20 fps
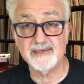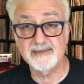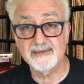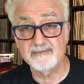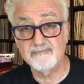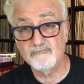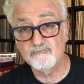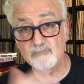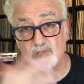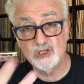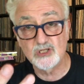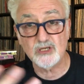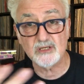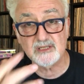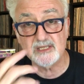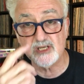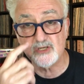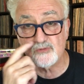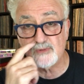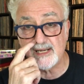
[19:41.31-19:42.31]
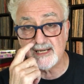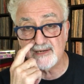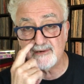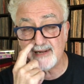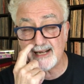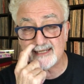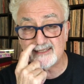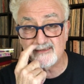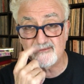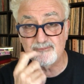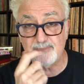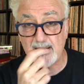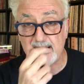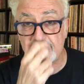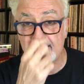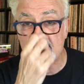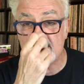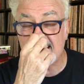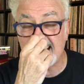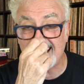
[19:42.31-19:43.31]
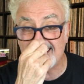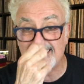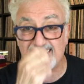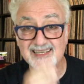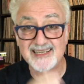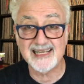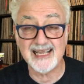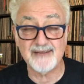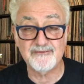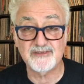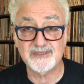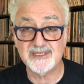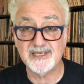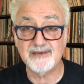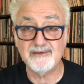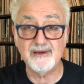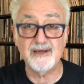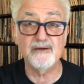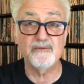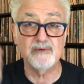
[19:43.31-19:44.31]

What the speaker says: And we took these radioactive pennies down to the cafeteria,